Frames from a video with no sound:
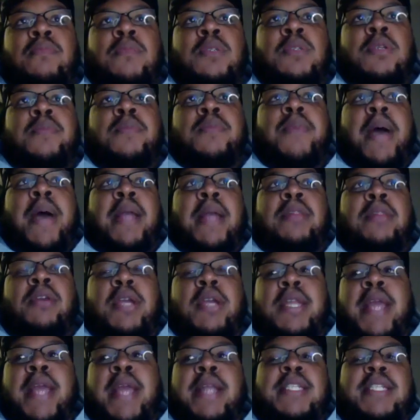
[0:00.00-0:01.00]
by
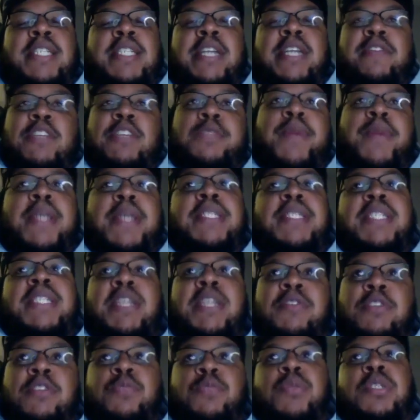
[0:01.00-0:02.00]
looking at series by
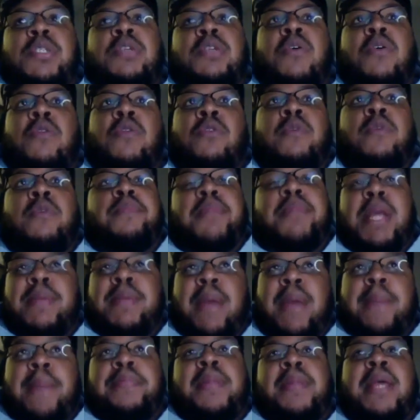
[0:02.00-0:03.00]
series what's going on, play
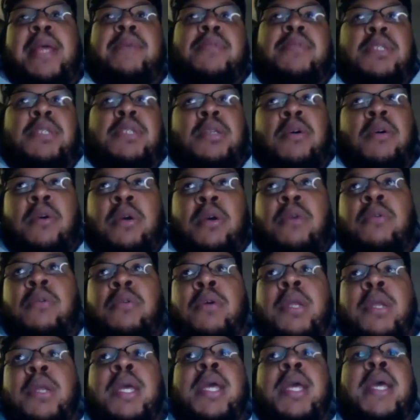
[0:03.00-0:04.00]
by play what's going on.
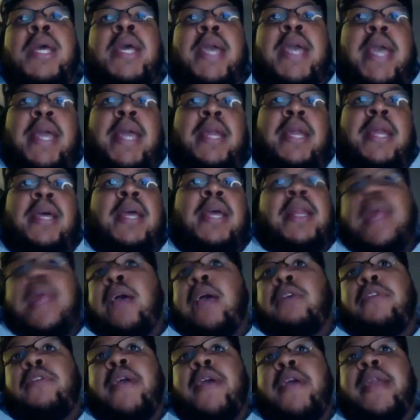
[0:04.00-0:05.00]
And now,
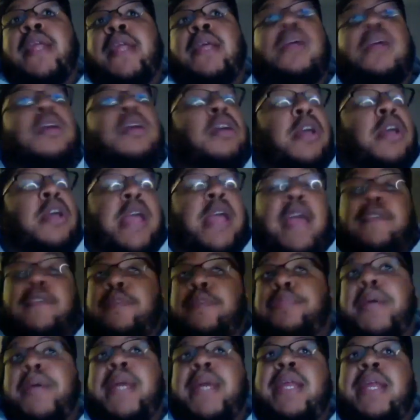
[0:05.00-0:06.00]
granted, every
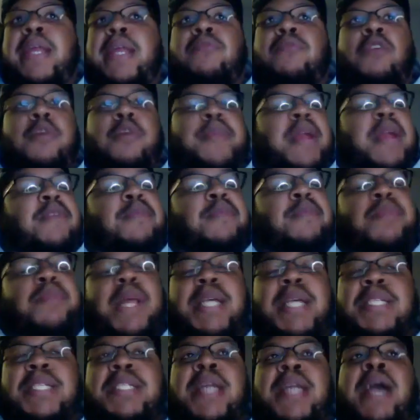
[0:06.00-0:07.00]
play didn't work, but every play
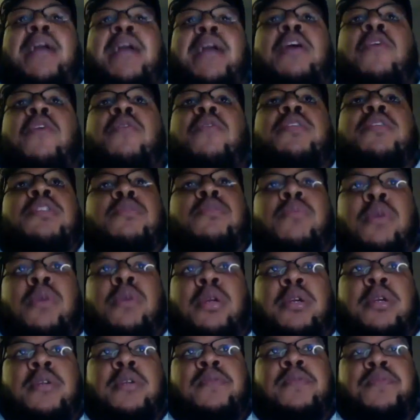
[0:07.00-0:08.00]
is not going to work.
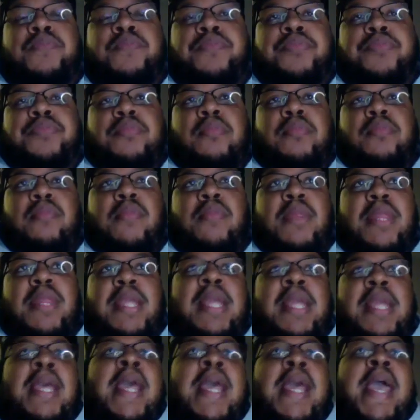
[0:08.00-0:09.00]

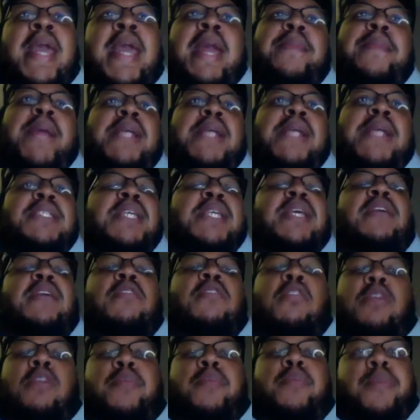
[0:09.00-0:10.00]
And I'm not saying he
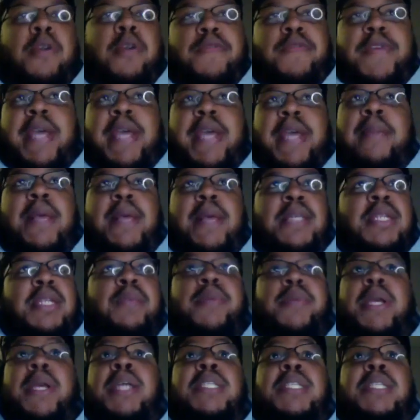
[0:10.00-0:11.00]
called a perfect game last night
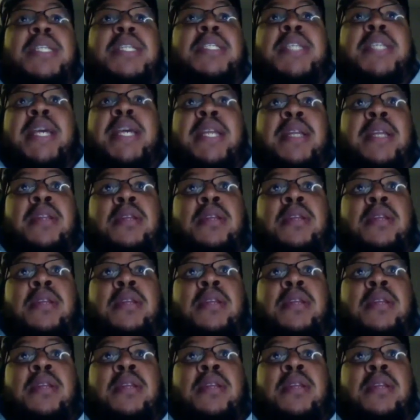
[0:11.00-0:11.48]
because he didn't.